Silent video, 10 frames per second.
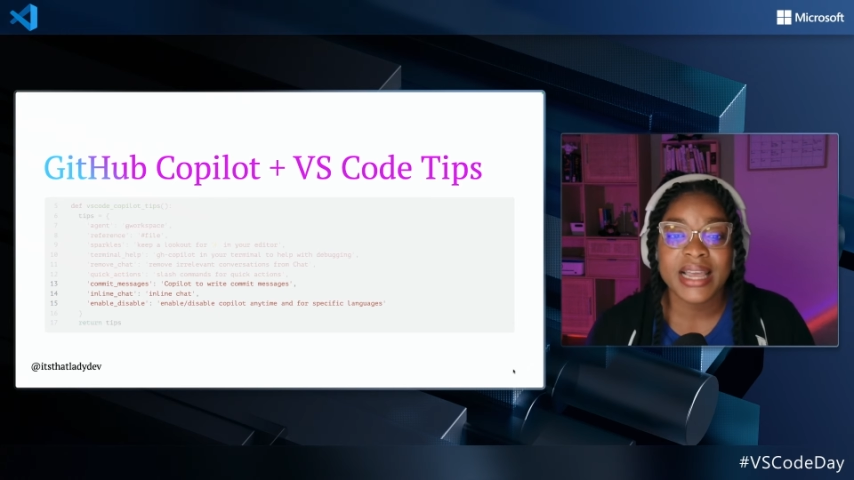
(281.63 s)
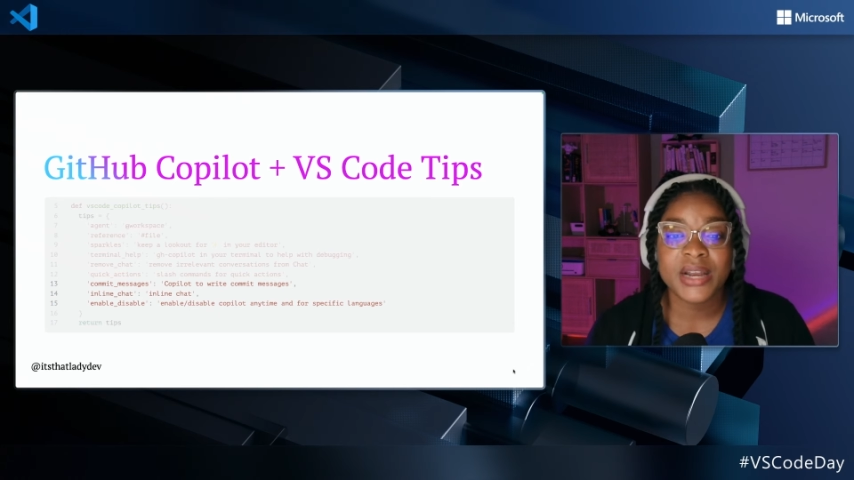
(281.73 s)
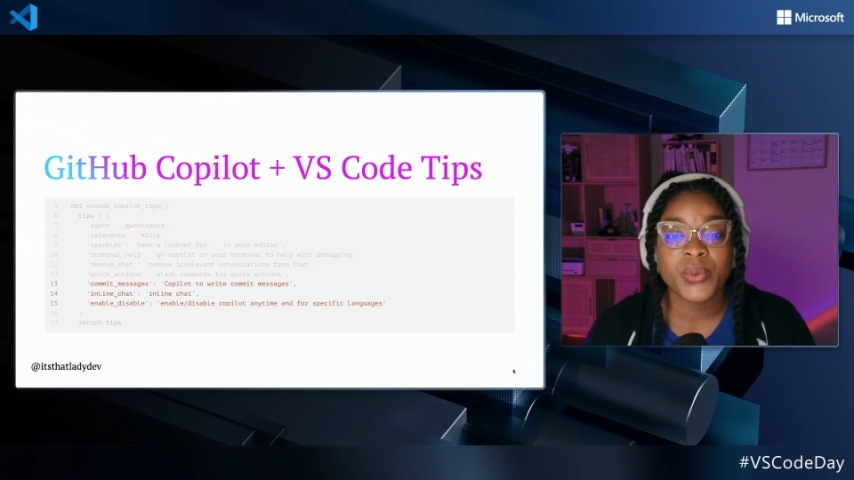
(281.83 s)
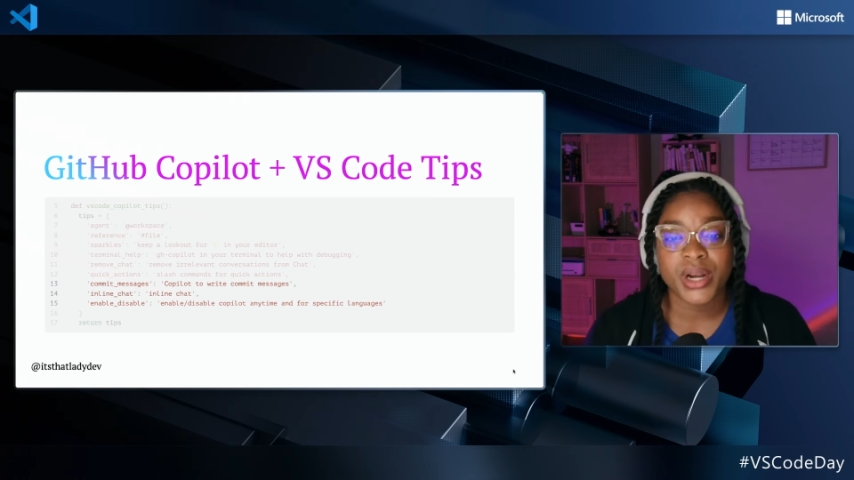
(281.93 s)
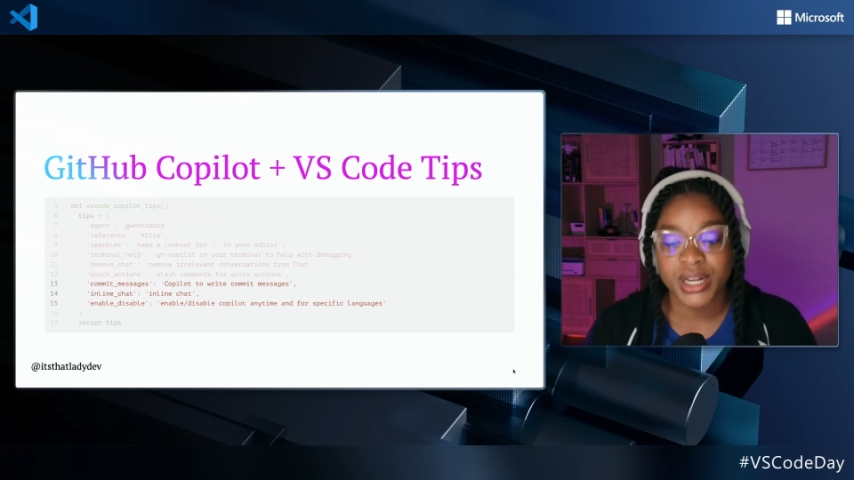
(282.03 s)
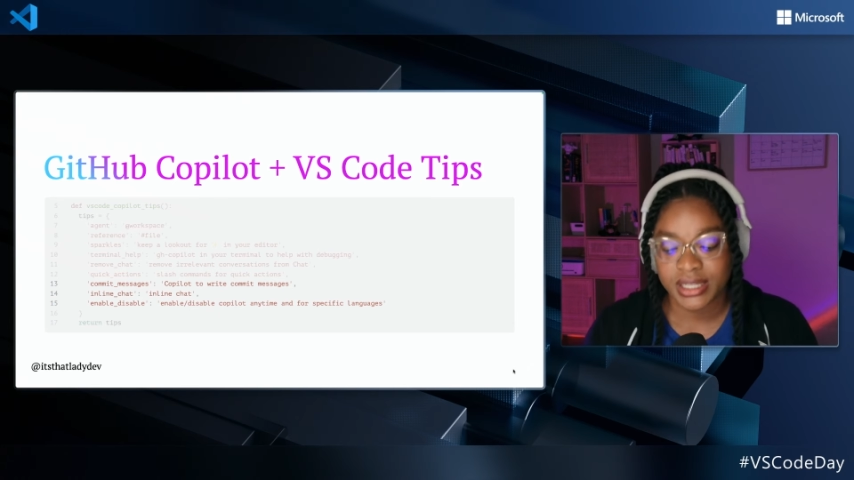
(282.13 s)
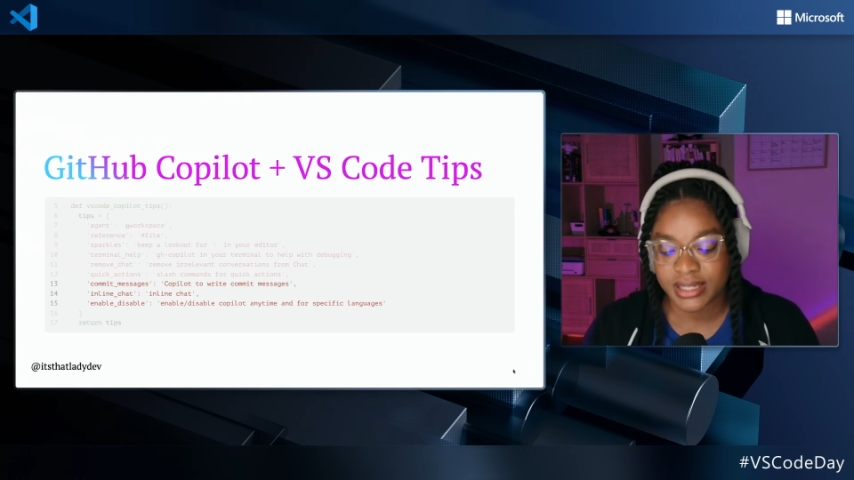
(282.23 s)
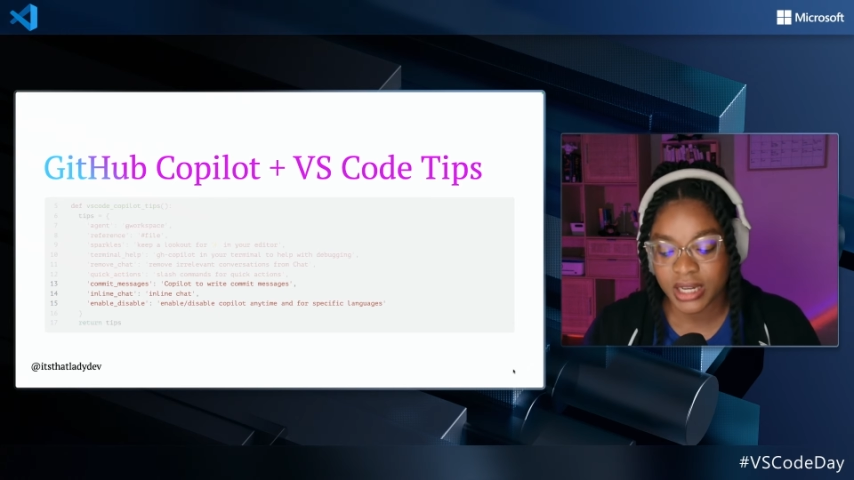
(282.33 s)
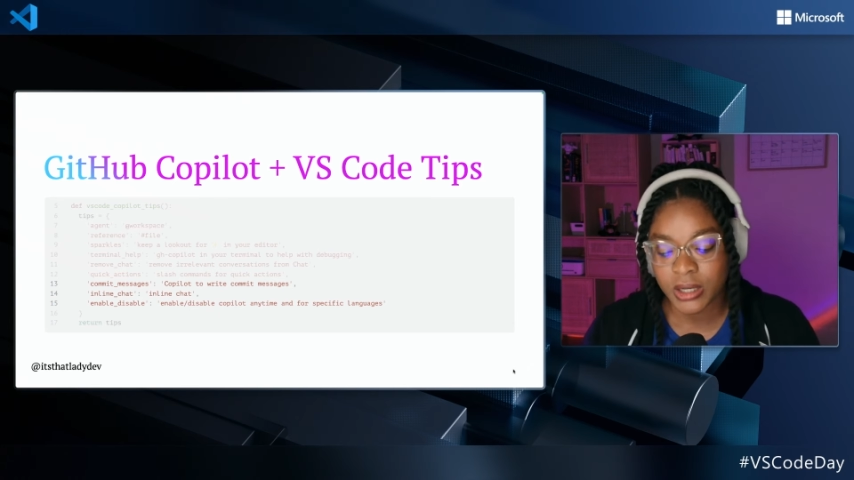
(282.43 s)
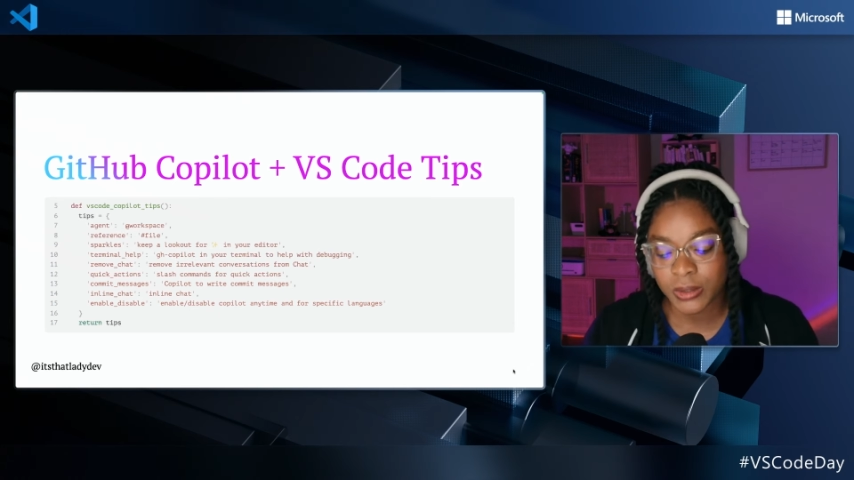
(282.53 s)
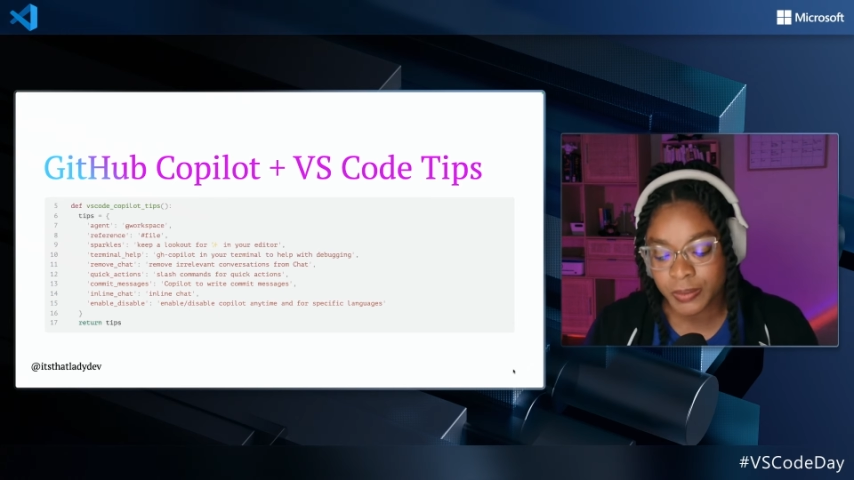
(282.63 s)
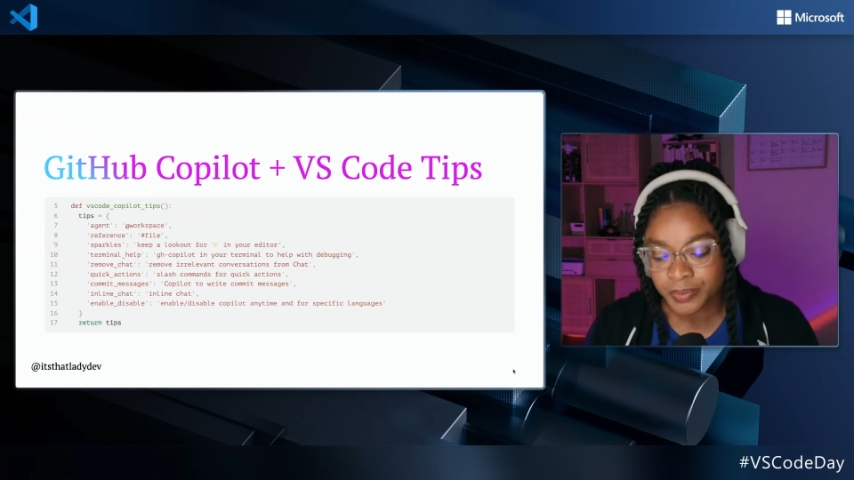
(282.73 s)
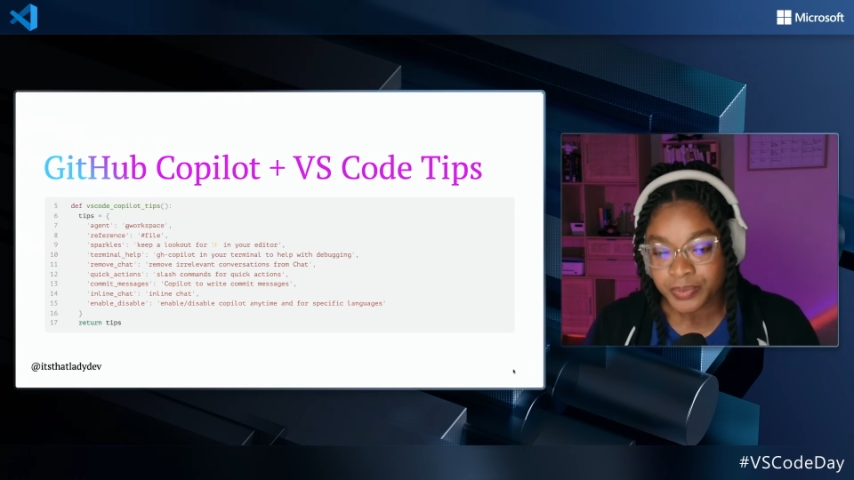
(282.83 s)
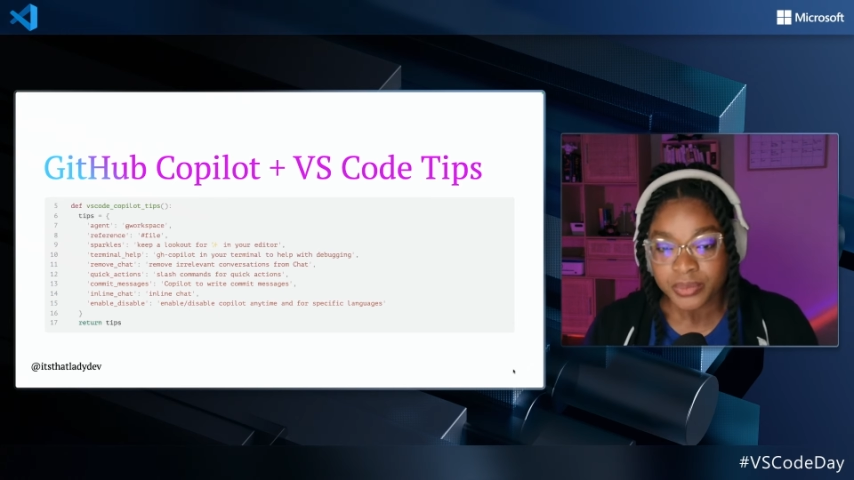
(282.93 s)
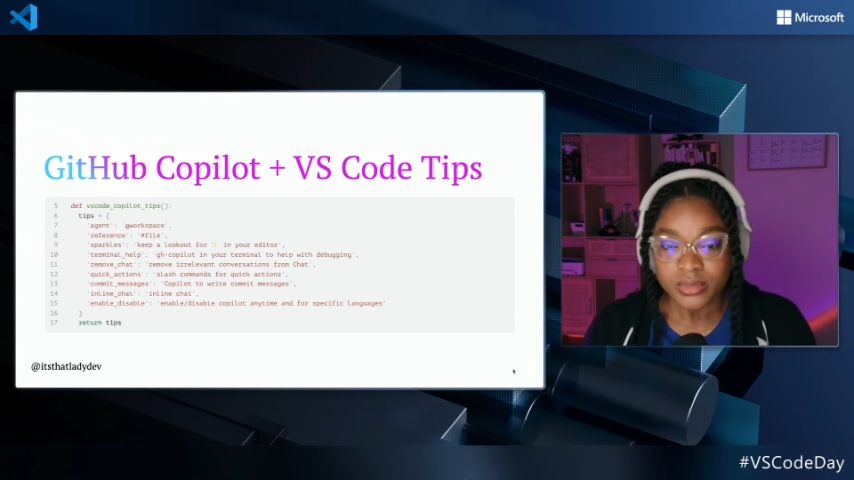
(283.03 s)
and we're good to
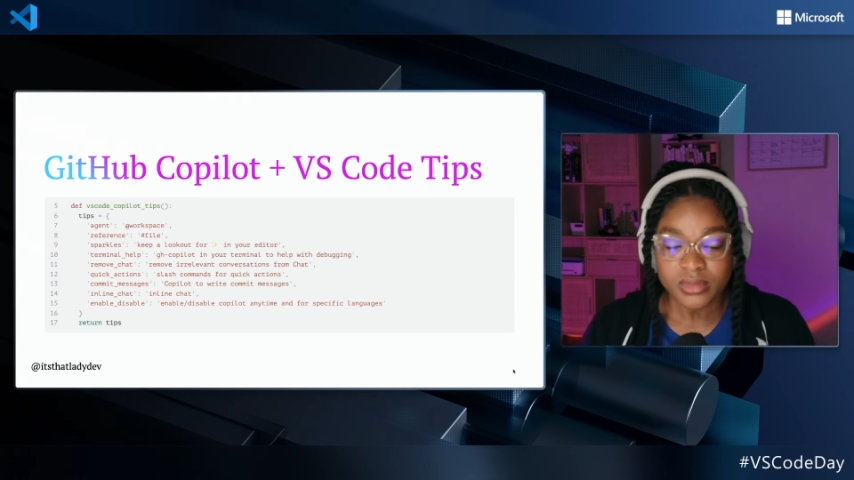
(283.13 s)
go.